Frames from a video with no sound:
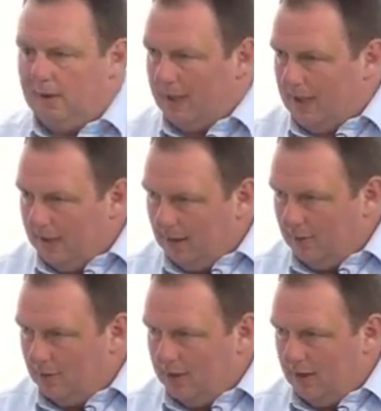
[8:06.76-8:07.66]
and a
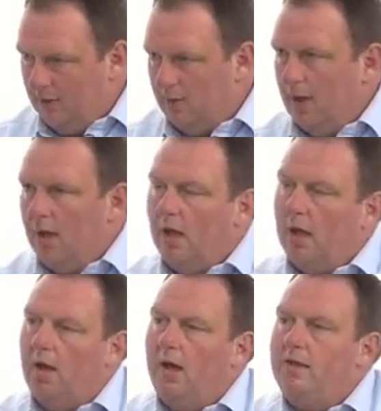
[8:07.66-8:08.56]
mechanical seal,
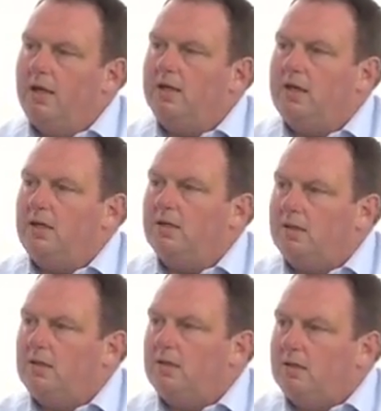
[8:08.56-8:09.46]
and these things,
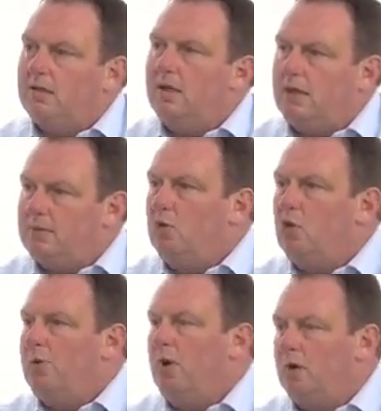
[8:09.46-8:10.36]
it's
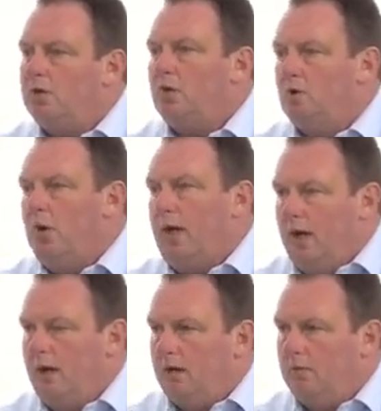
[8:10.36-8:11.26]
more parts to
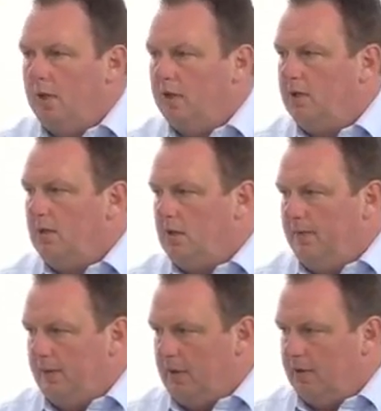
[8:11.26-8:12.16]
wear, whereas
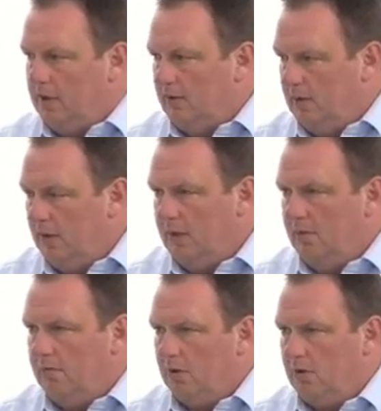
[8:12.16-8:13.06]
if you consider
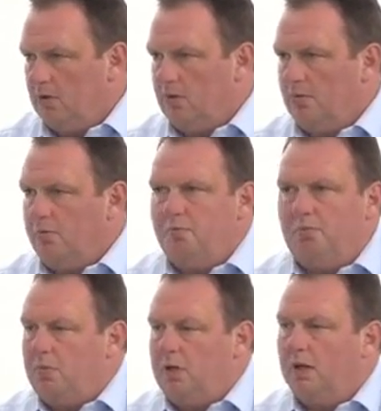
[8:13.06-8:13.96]
another sort of
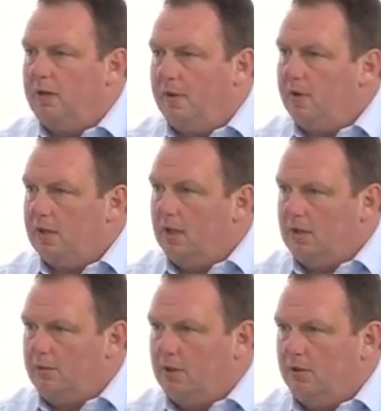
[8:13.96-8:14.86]
like the
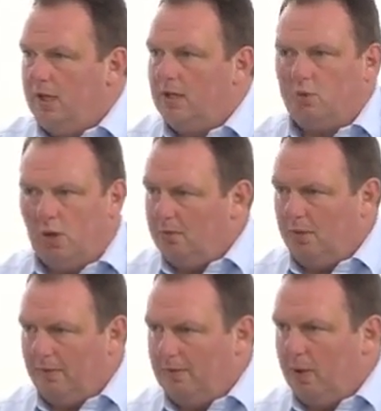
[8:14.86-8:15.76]
peristaltic, which only has one
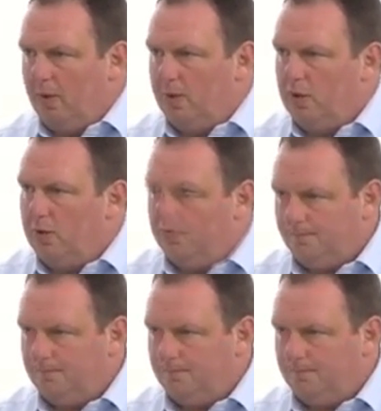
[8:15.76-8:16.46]
moving part, the tube.